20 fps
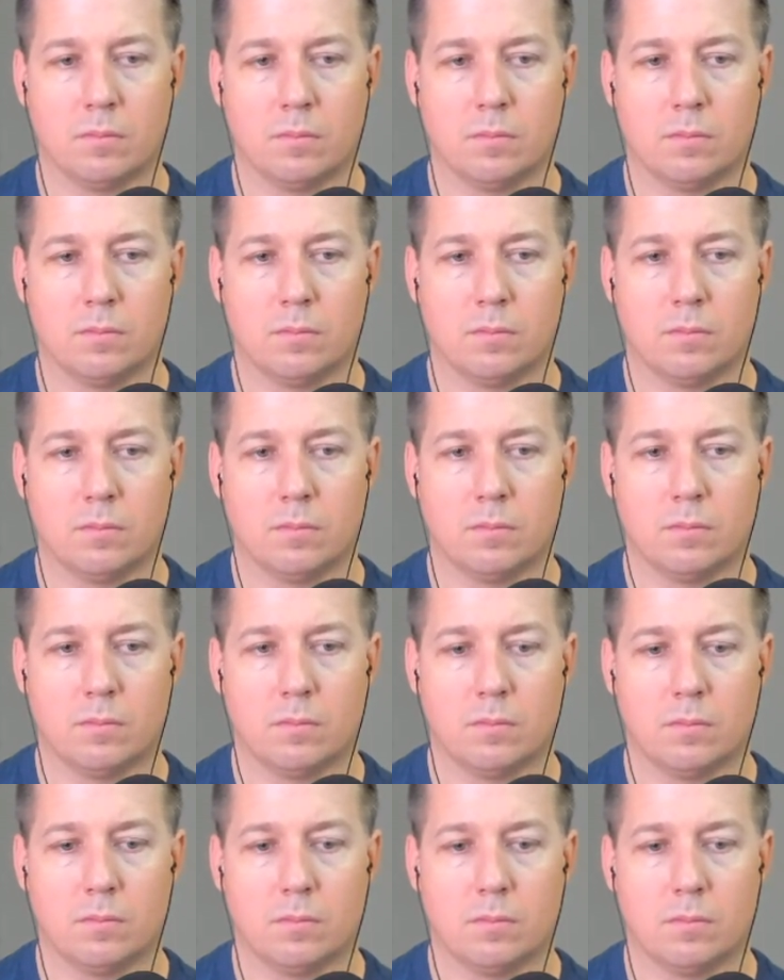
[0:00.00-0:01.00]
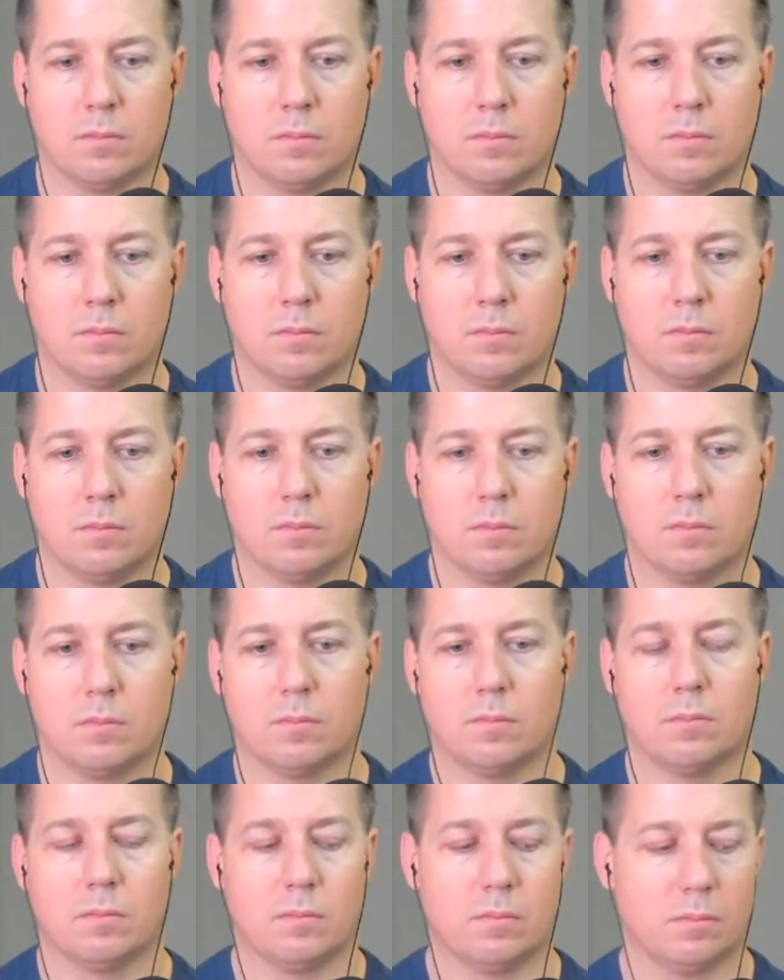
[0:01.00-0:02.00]

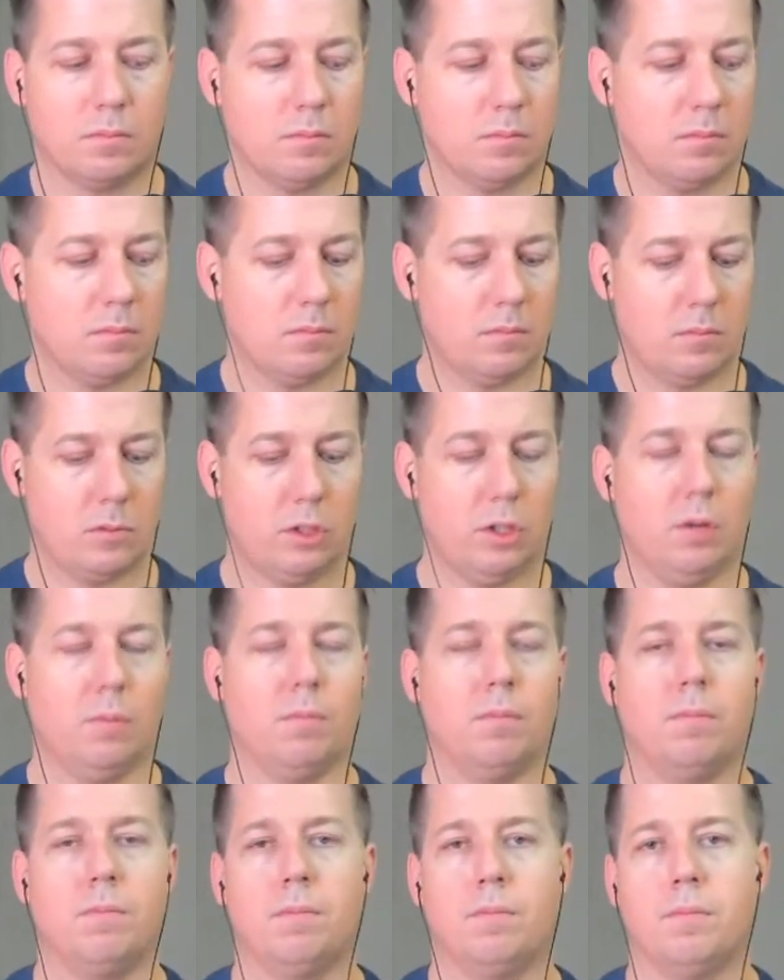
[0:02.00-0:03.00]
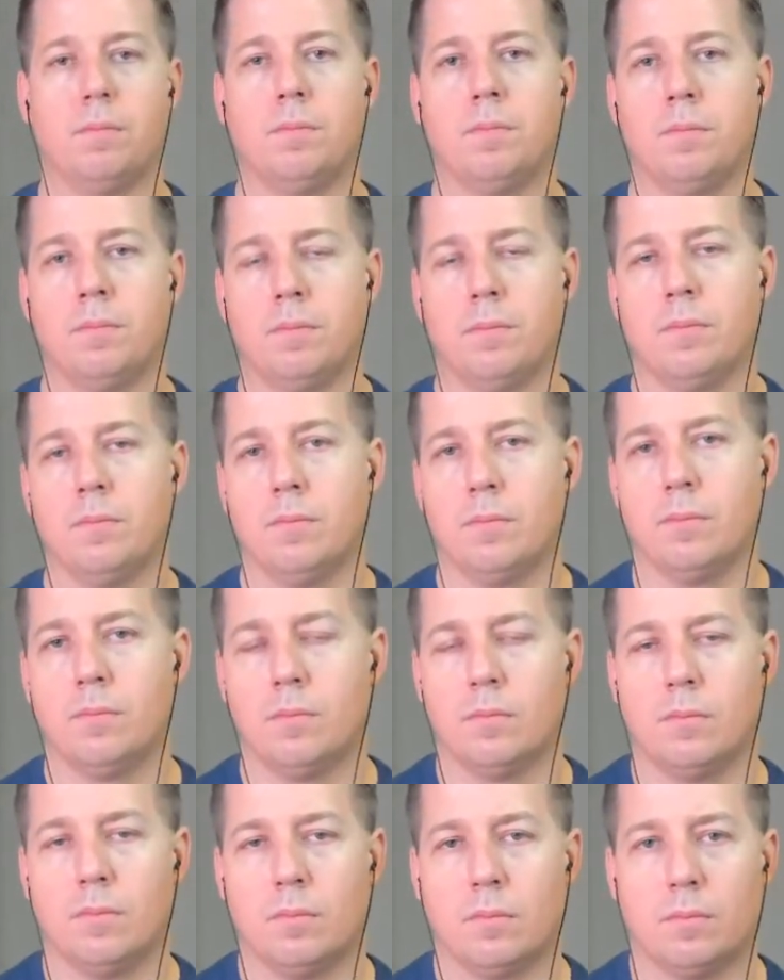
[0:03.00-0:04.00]

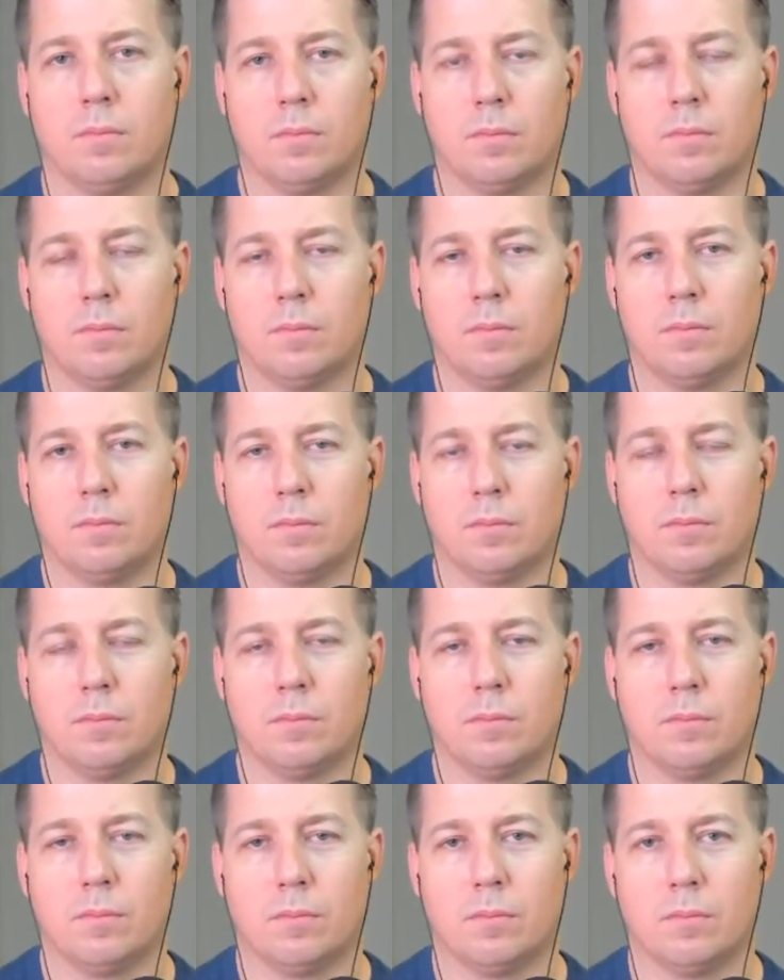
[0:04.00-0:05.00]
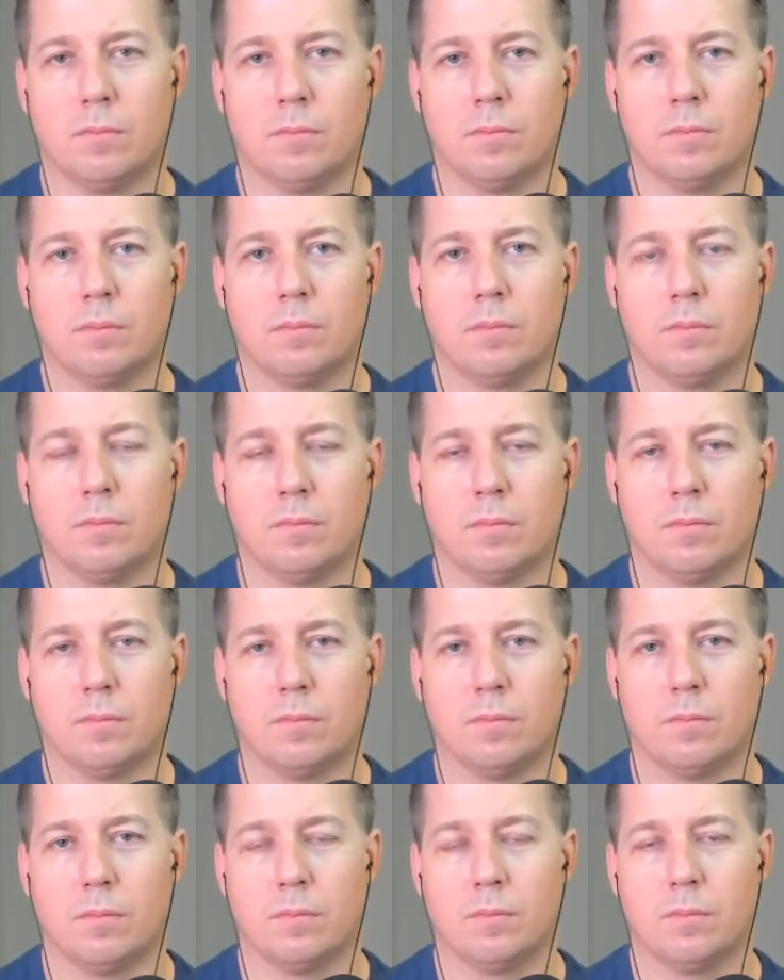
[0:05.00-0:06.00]

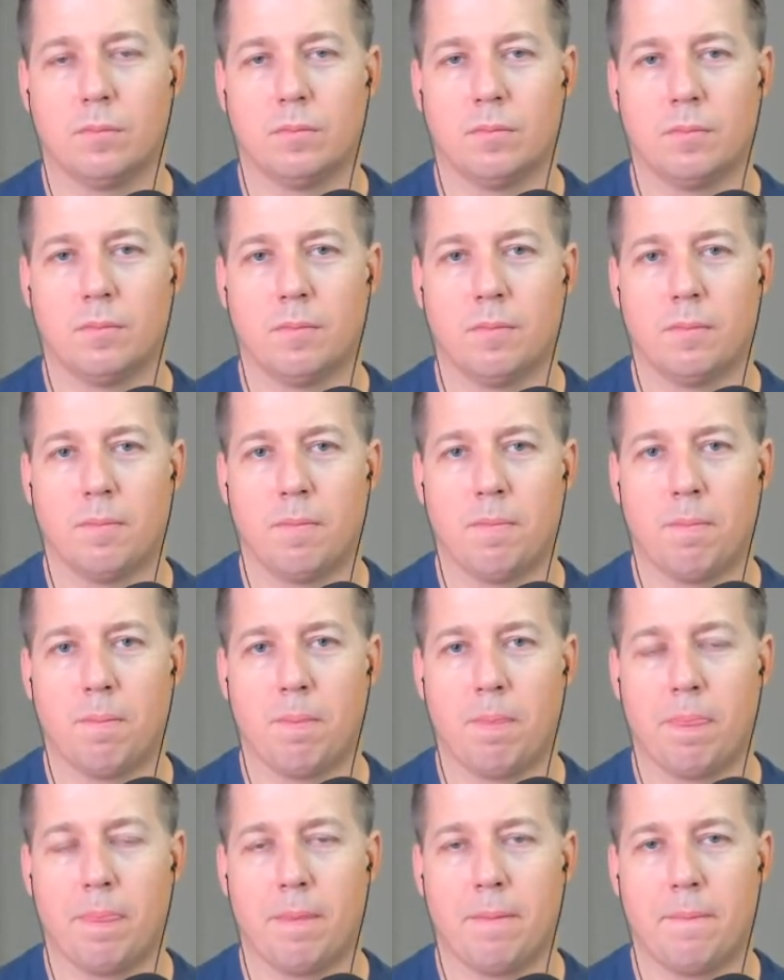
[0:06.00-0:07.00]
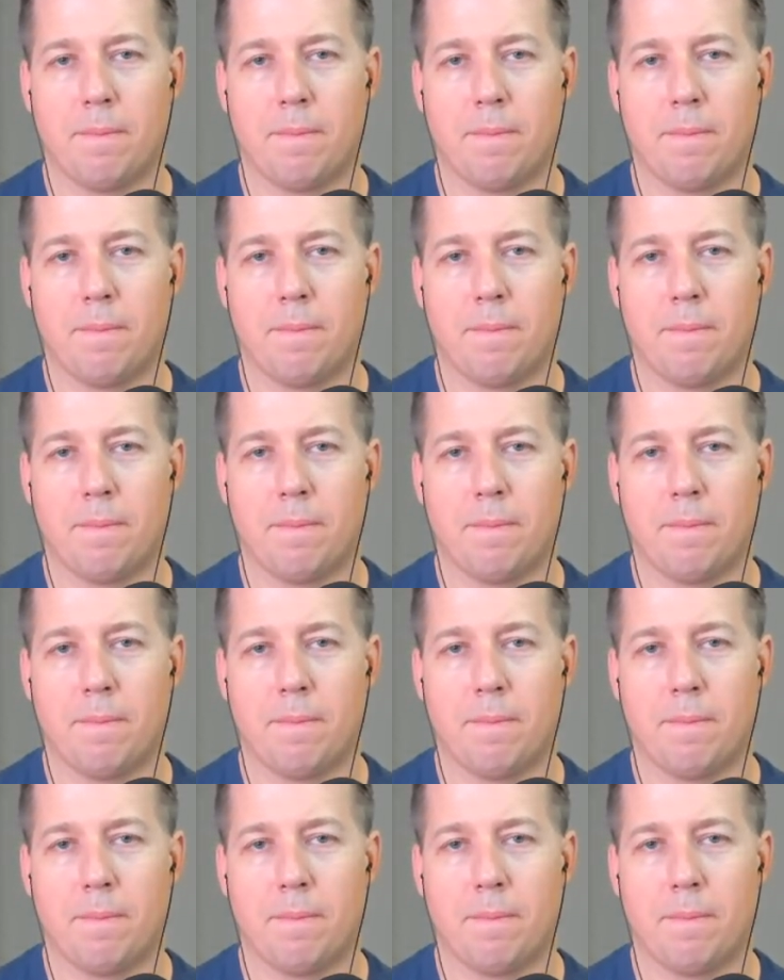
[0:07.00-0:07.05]
This person isn't speaking.